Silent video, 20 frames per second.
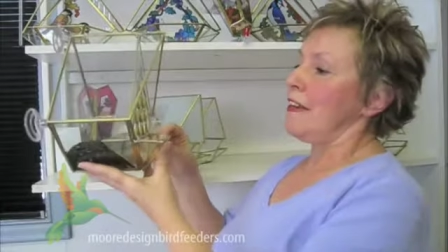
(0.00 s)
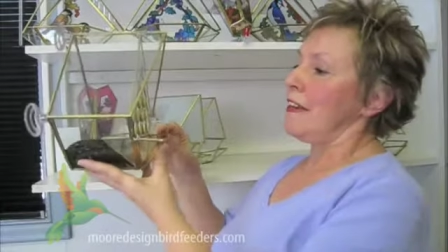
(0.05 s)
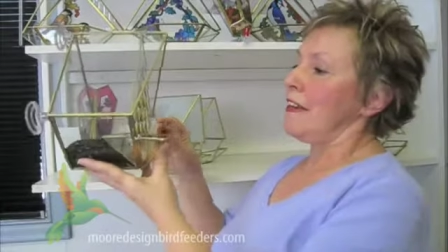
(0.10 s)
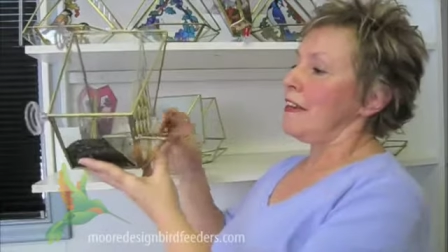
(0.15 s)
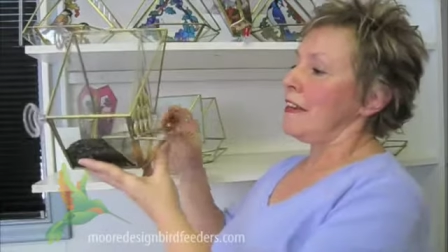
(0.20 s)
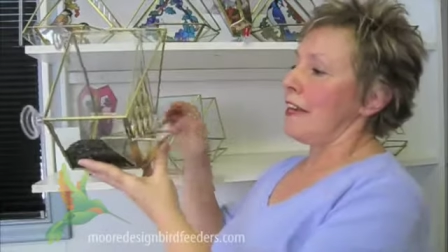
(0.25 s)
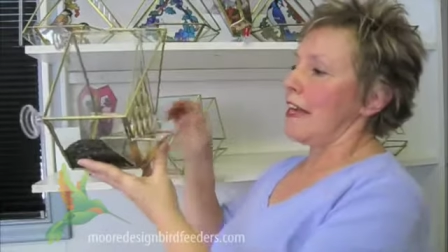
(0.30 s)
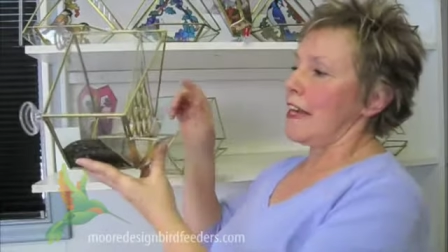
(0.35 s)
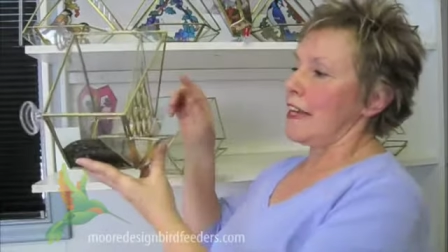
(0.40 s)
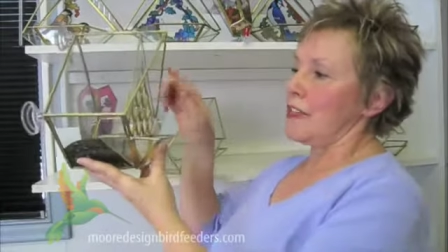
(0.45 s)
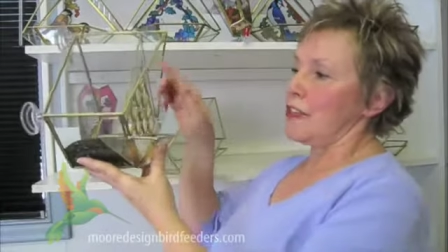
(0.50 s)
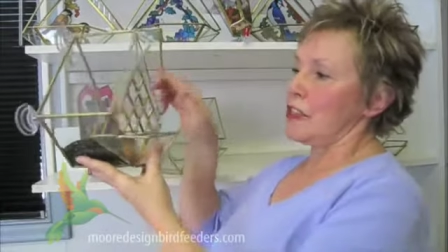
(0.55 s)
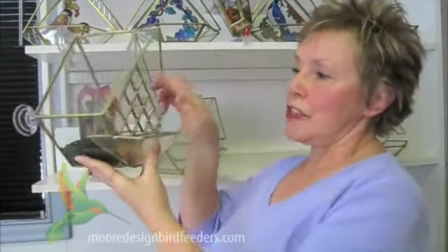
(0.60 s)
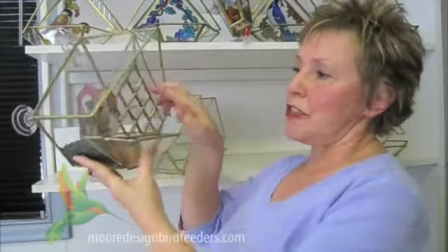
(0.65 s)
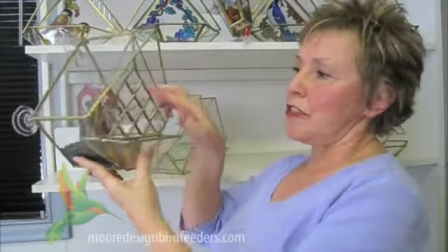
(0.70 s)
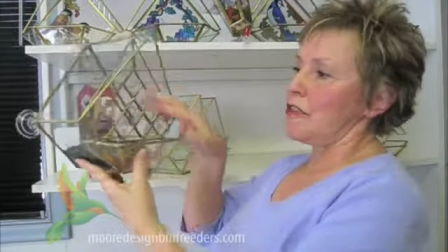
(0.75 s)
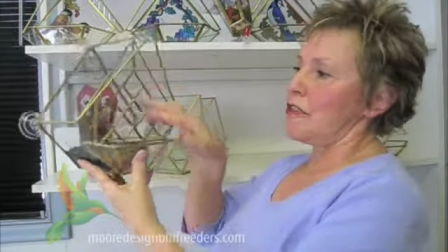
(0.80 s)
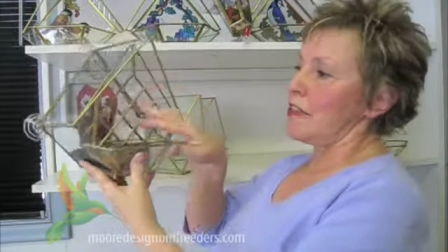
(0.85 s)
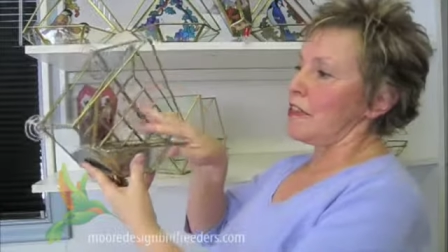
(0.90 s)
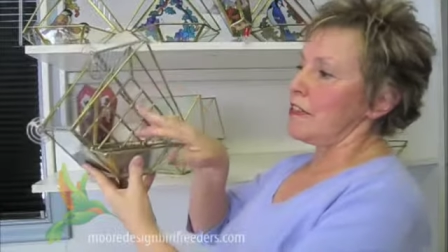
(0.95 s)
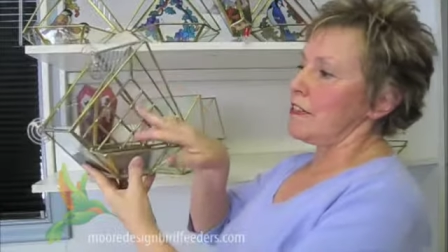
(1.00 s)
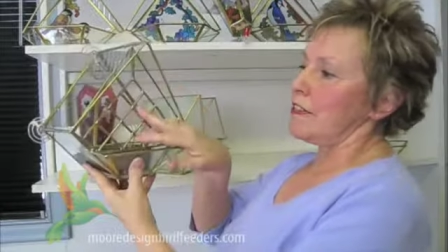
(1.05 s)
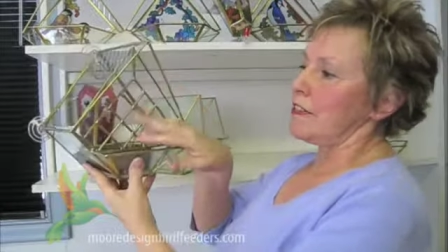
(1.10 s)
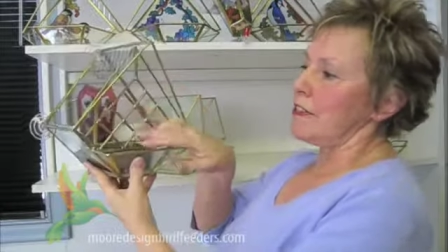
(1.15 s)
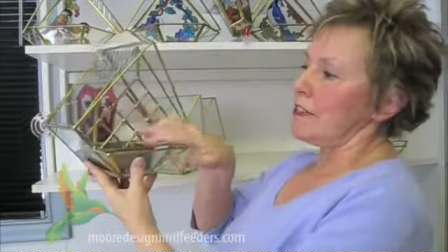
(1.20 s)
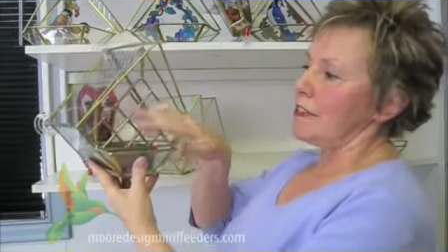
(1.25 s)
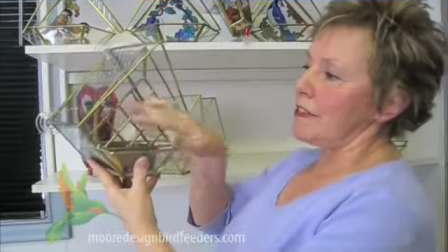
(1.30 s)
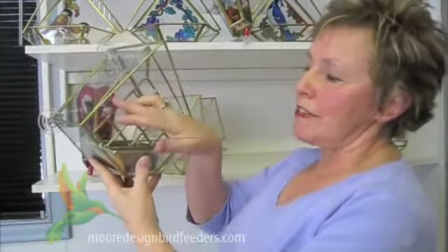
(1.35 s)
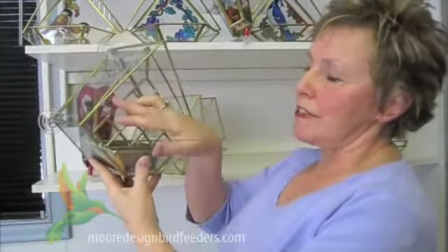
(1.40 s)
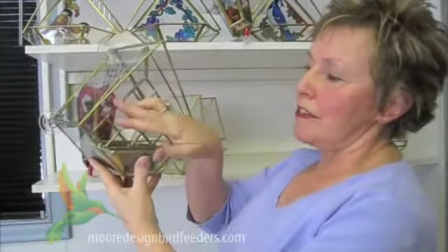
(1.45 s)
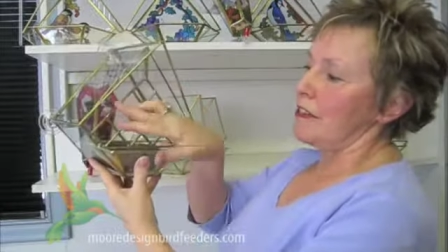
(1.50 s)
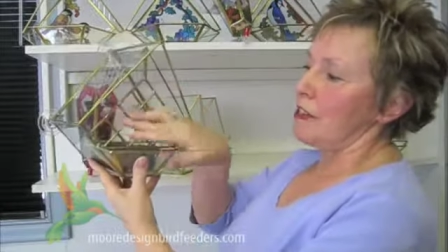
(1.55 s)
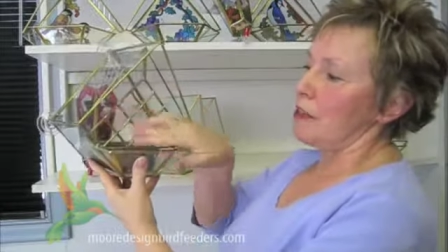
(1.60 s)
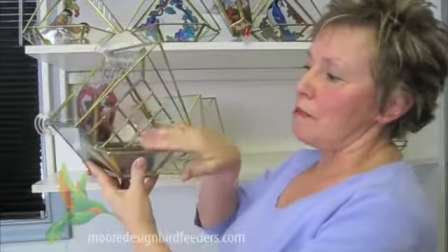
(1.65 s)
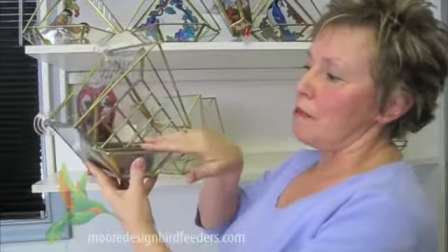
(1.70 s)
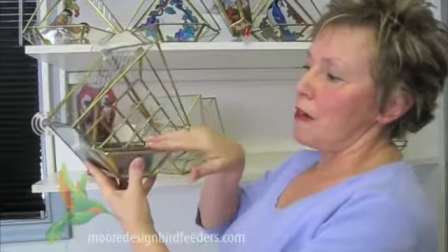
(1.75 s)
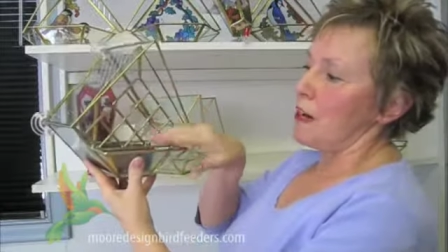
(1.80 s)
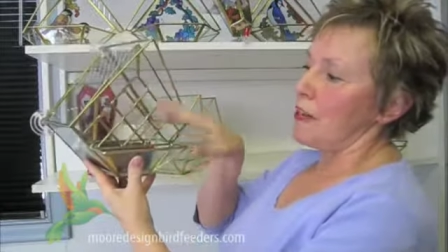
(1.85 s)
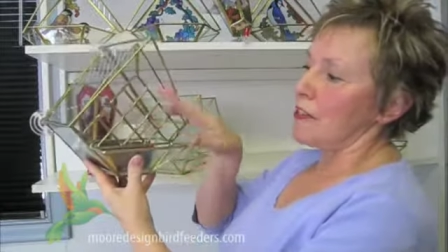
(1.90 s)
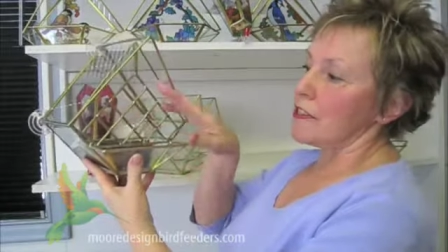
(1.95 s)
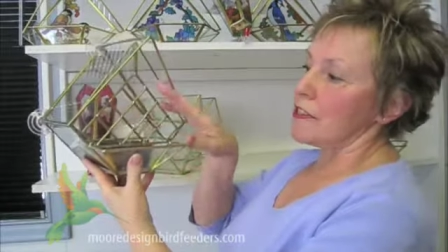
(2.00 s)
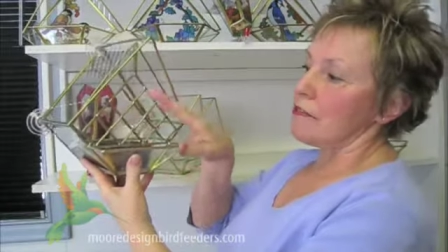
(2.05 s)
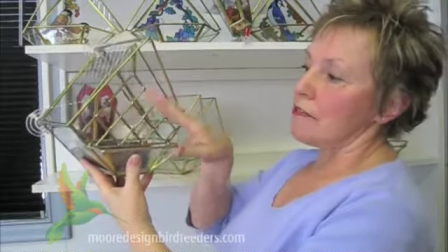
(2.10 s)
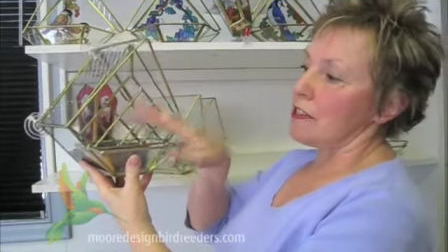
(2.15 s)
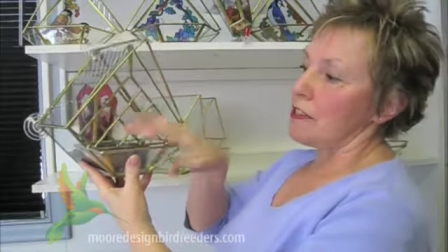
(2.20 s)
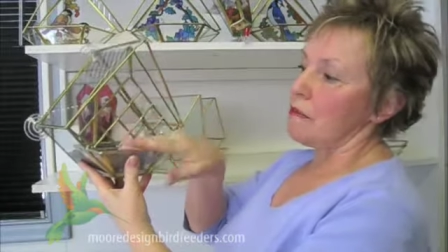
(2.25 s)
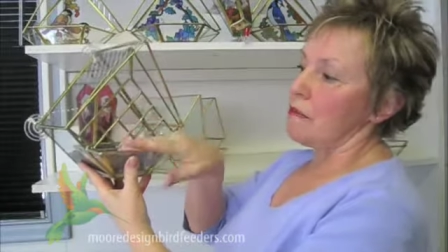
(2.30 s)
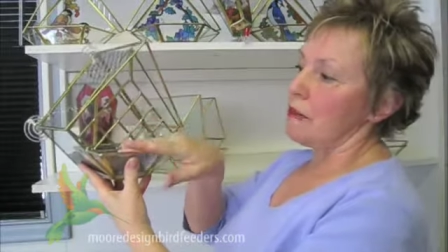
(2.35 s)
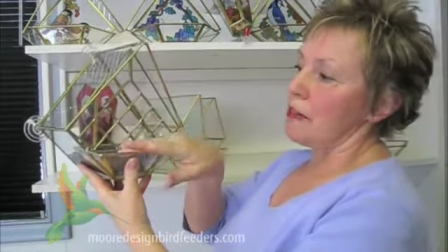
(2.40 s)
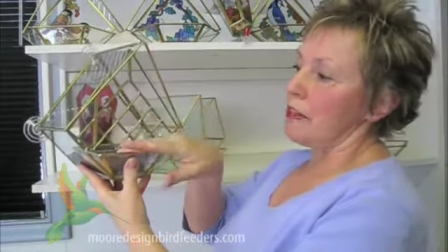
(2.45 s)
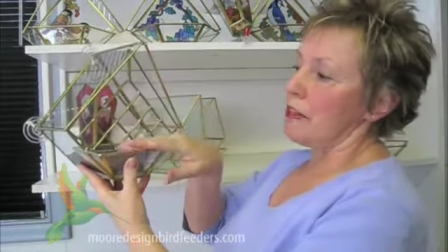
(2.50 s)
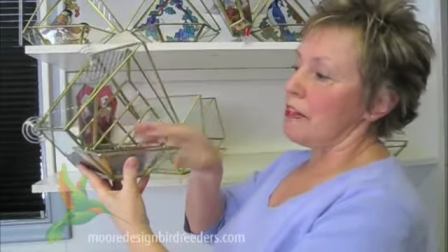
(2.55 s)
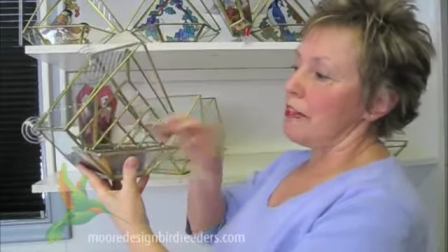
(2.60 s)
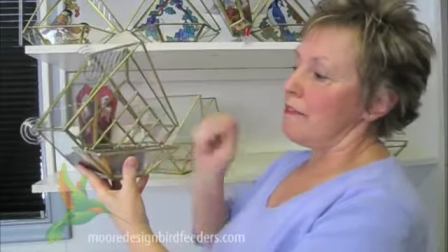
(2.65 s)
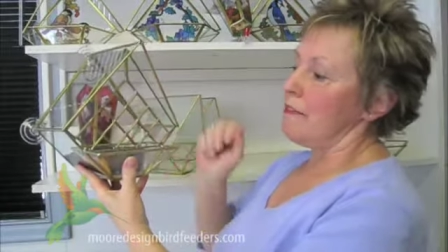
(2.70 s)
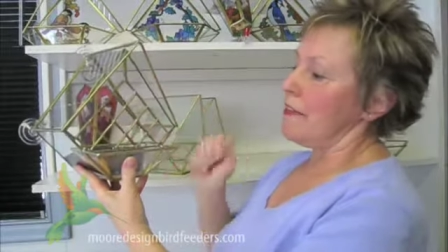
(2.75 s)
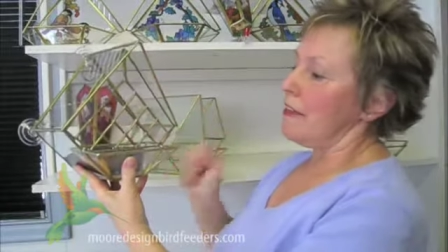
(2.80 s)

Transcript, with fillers: He can't chew this. It's solid brass grill work.